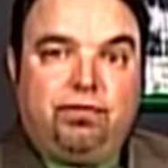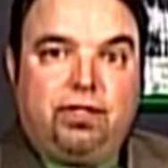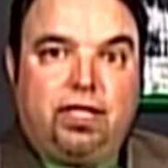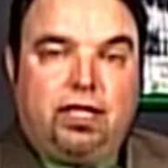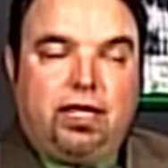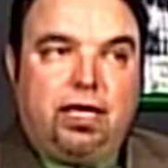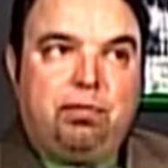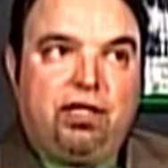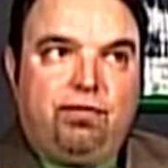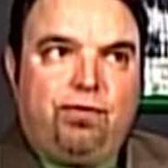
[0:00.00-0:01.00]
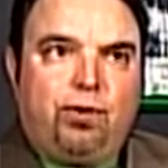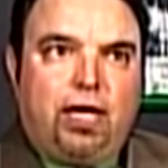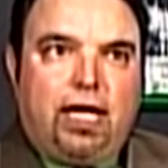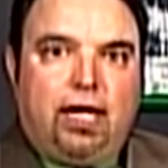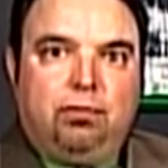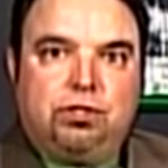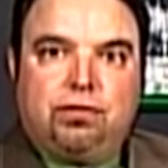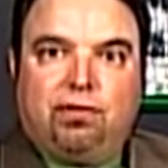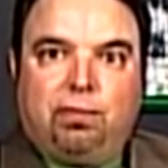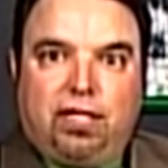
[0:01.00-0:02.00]
affiliate. I think he played 40 games
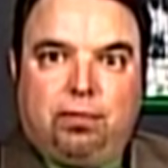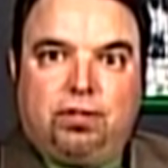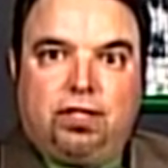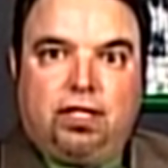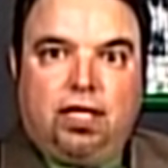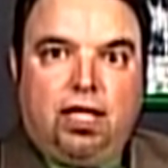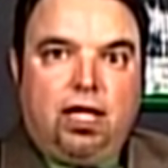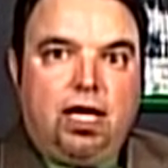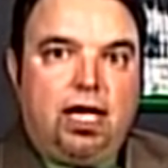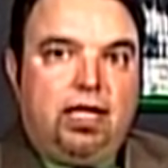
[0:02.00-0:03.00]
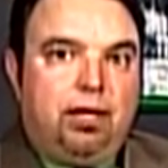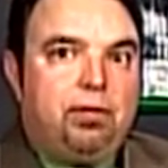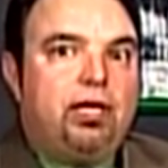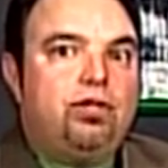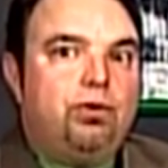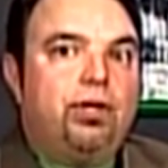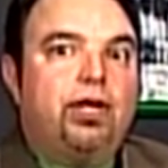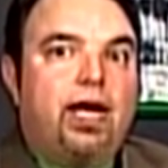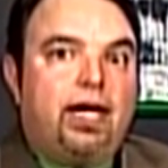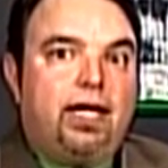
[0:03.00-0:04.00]
for Binghamton, and then he played
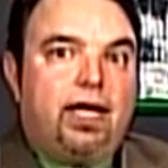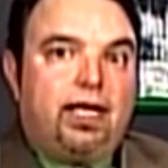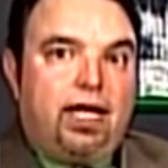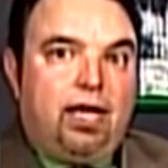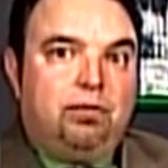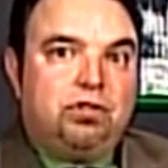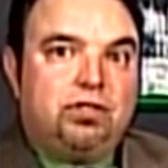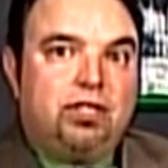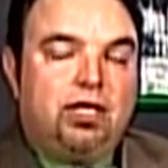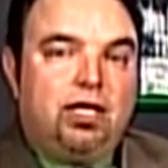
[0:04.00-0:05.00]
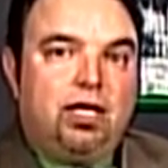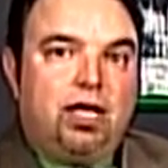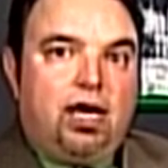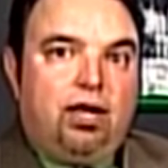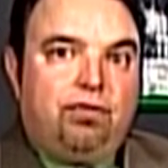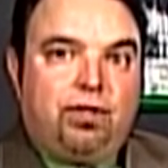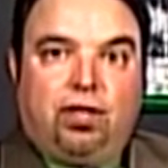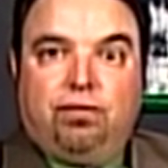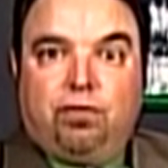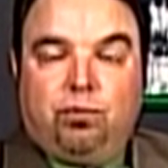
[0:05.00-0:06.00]
299 games for the
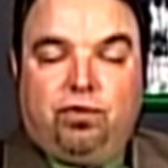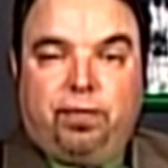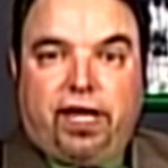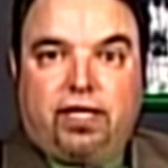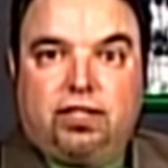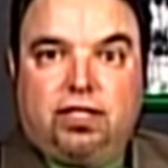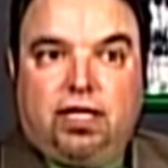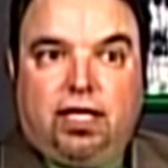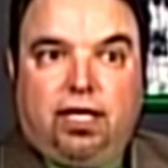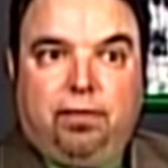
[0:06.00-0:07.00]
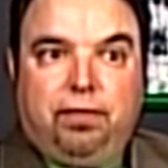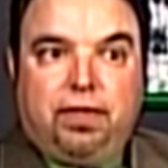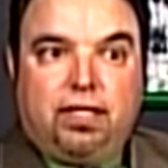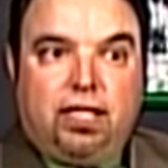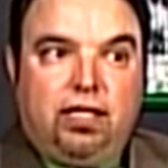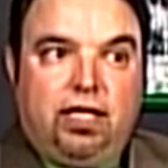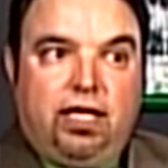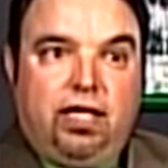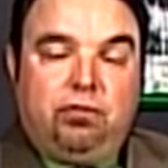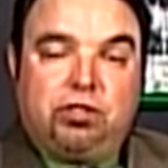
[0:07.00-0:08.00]
Hartford Wolfpack.
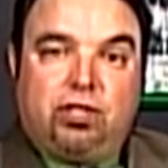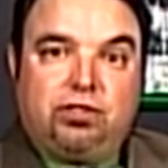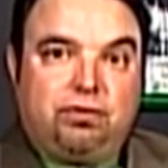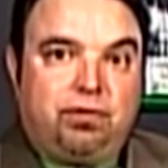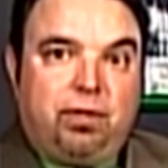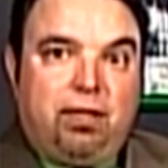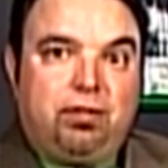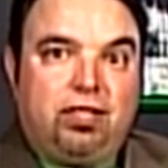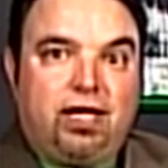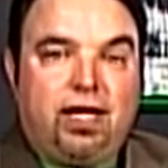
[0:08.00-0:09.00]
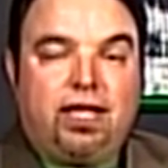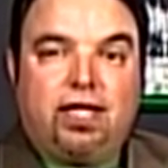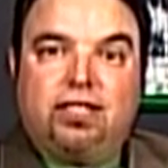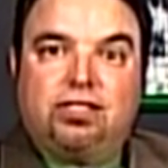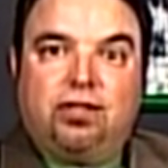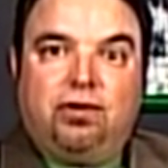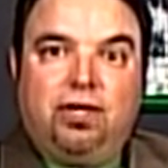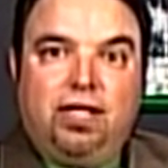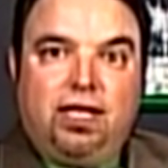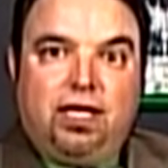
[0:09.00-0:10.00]
And he was also from Hamden, Connecticut. So,
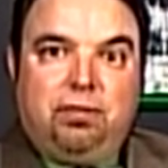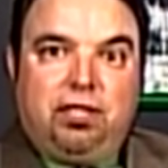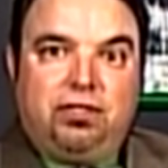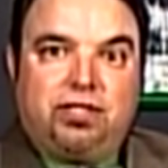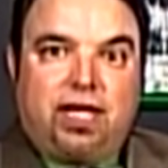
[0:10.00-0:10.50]
here's a